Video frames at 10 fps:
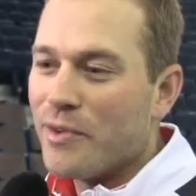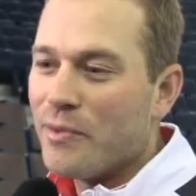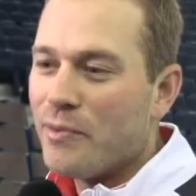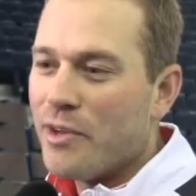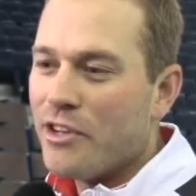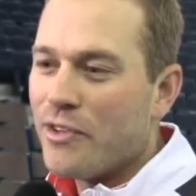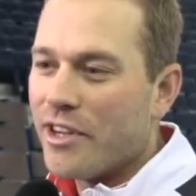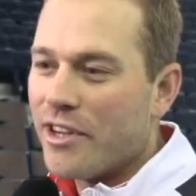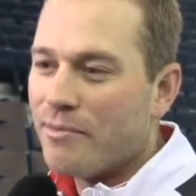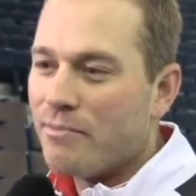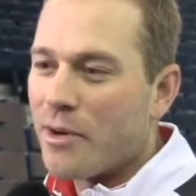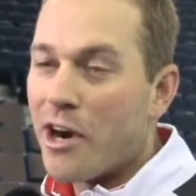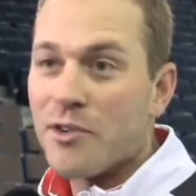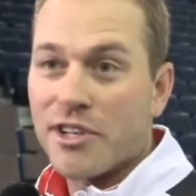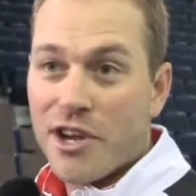When we knew the
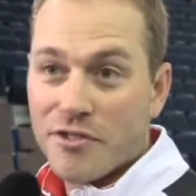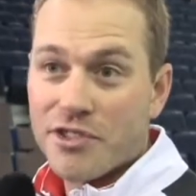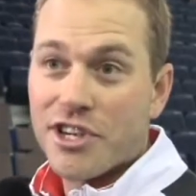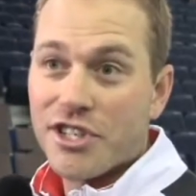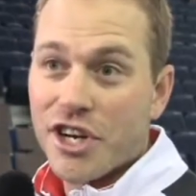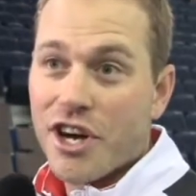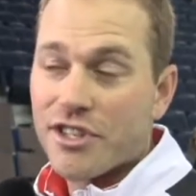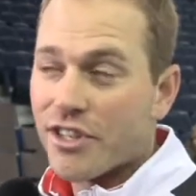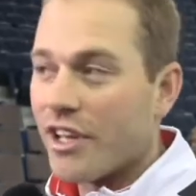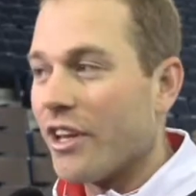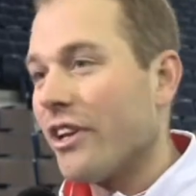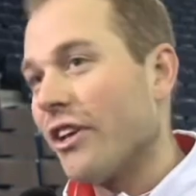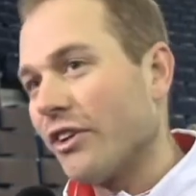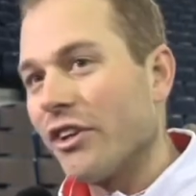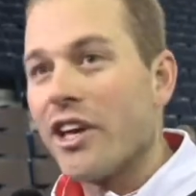Brier was announced for St. John's and then a
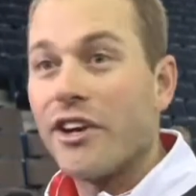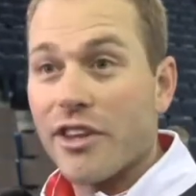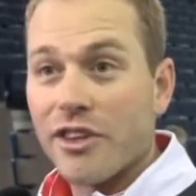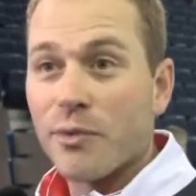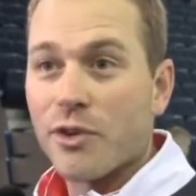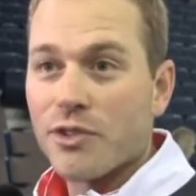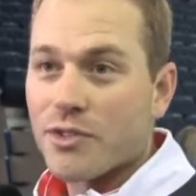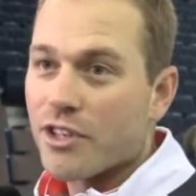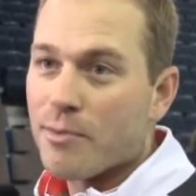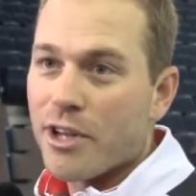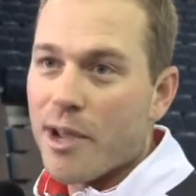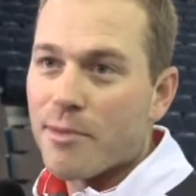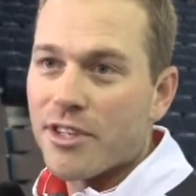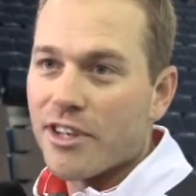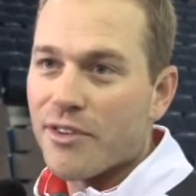little later that the Worlds was going to be in
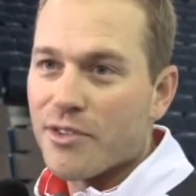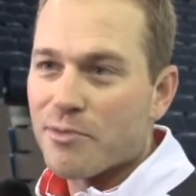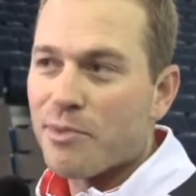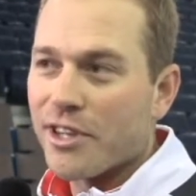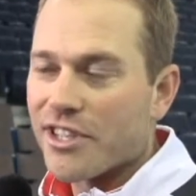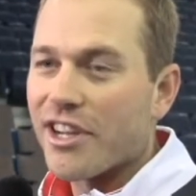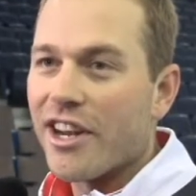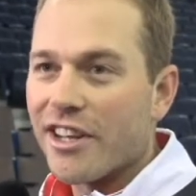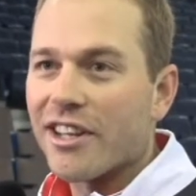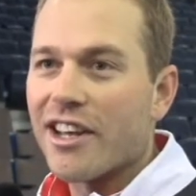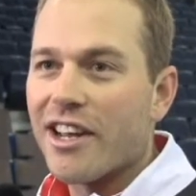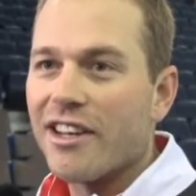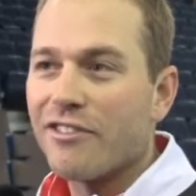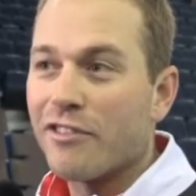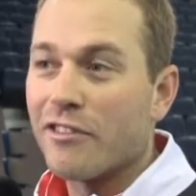Edmonton, it was pretty exciting
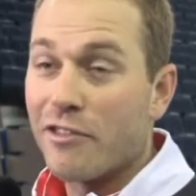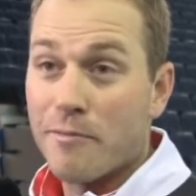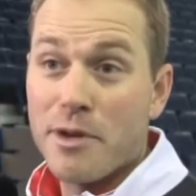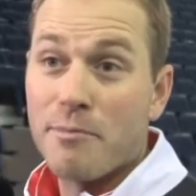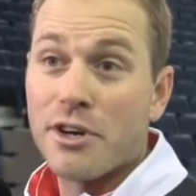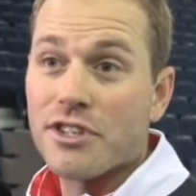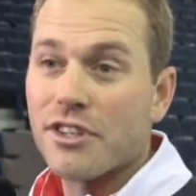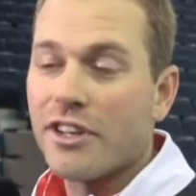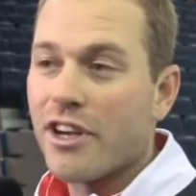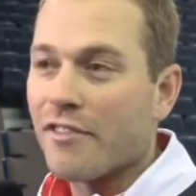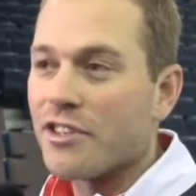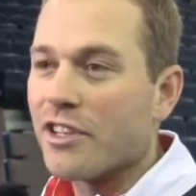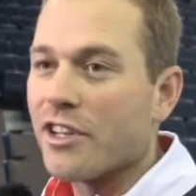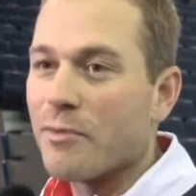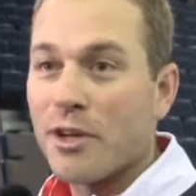uh, for, for, me personally. Obviously,
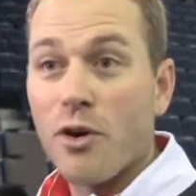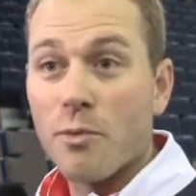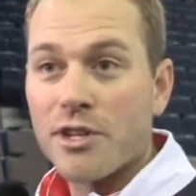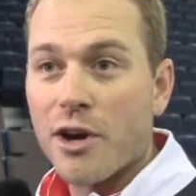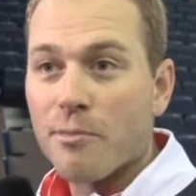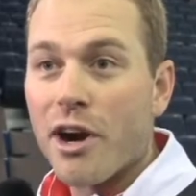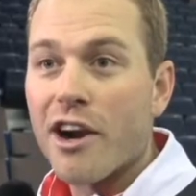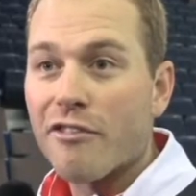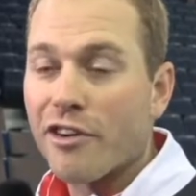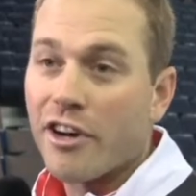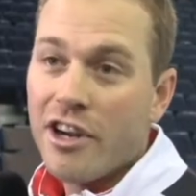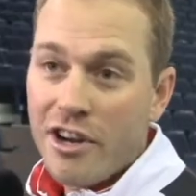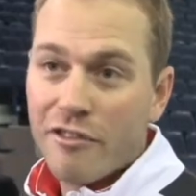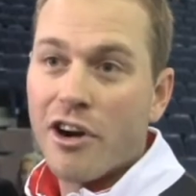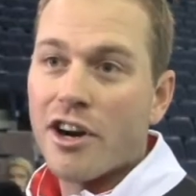going to be a hometown Brier for,
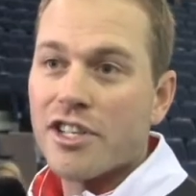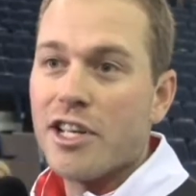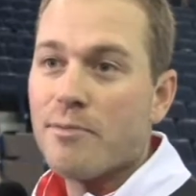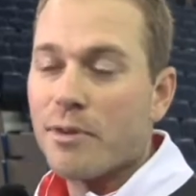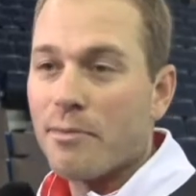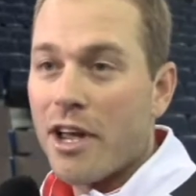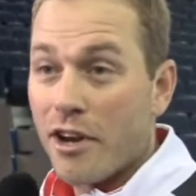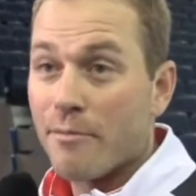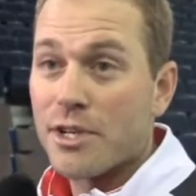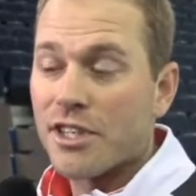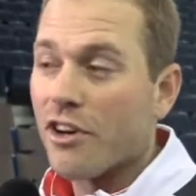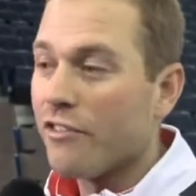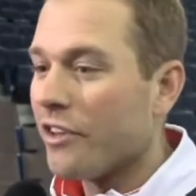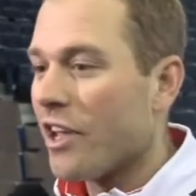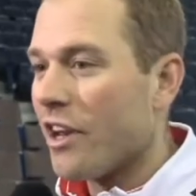for our team and, and on
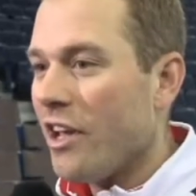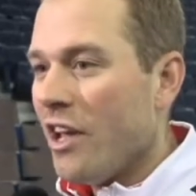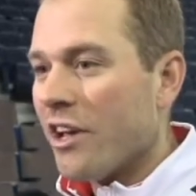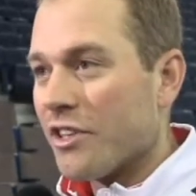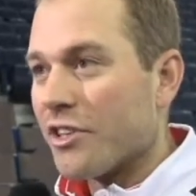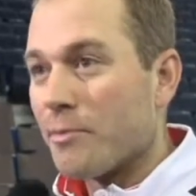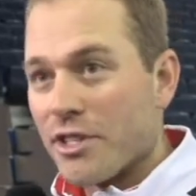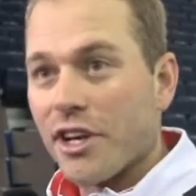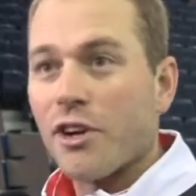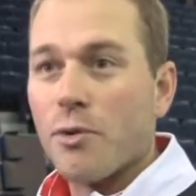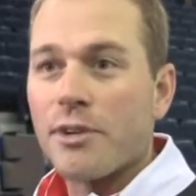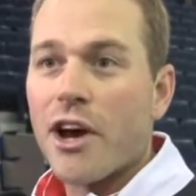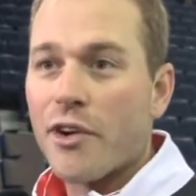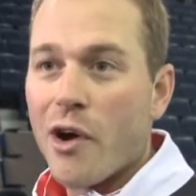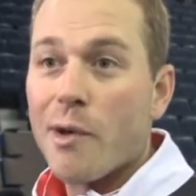myself, and then consider my second
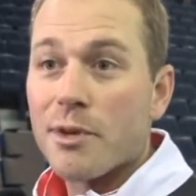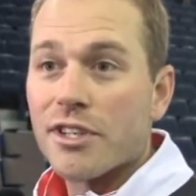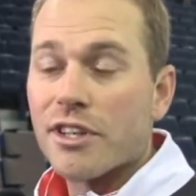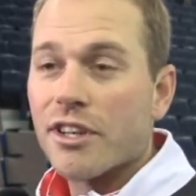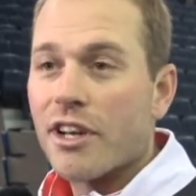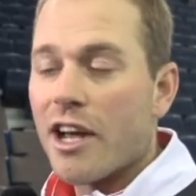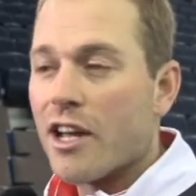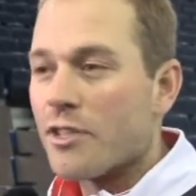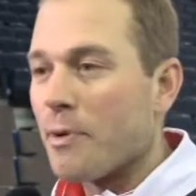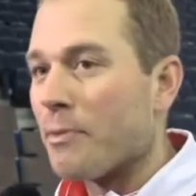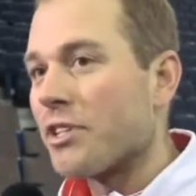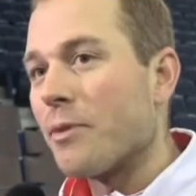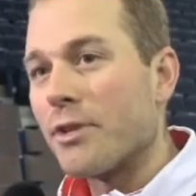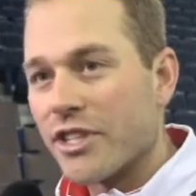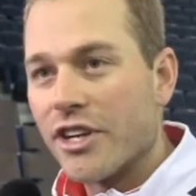hometown now Edmonton. Uh, I spend my
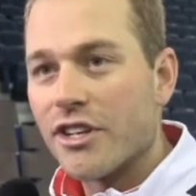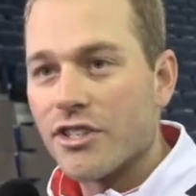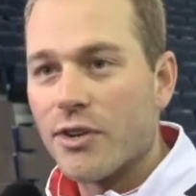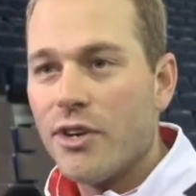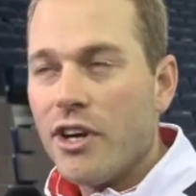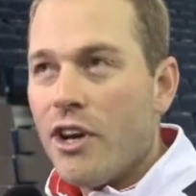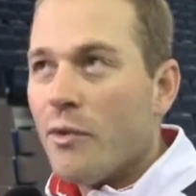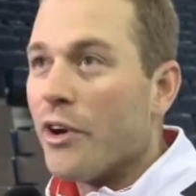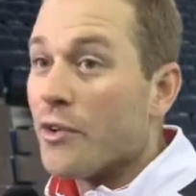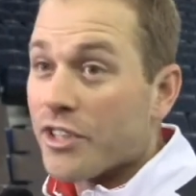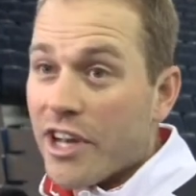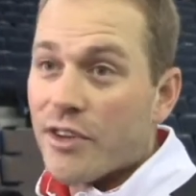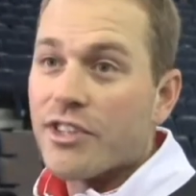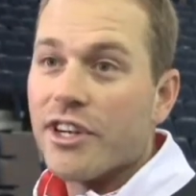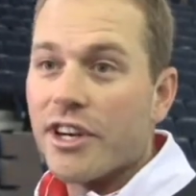summers here, so when it was
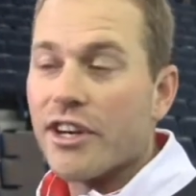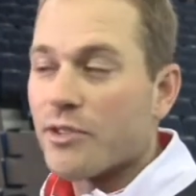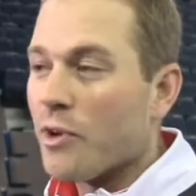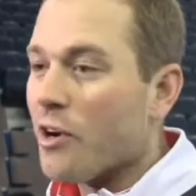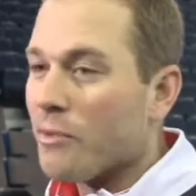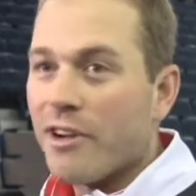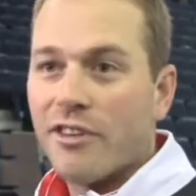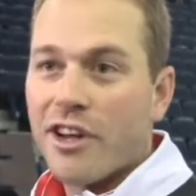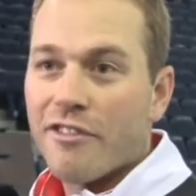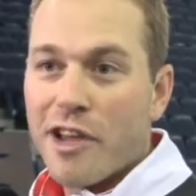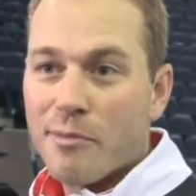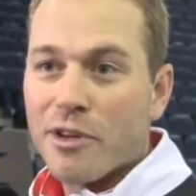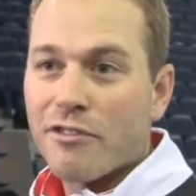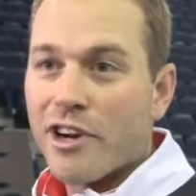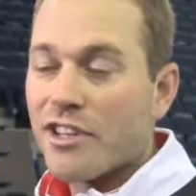announced here as well, I'm going to have a lot of family
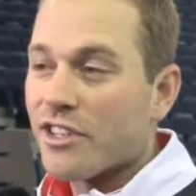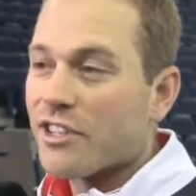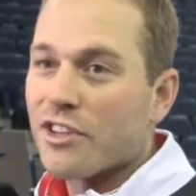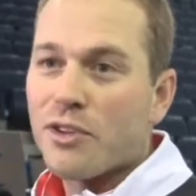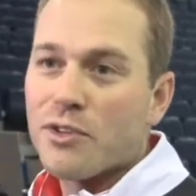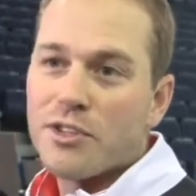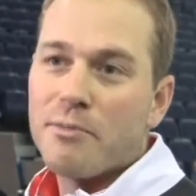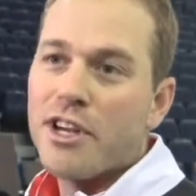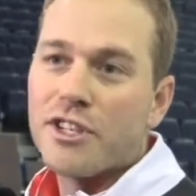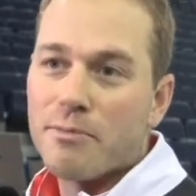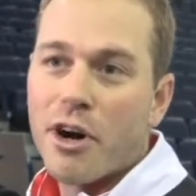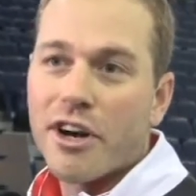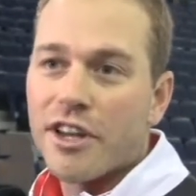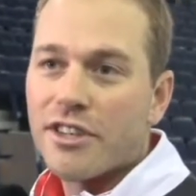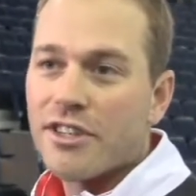and friends. And it's the closest major market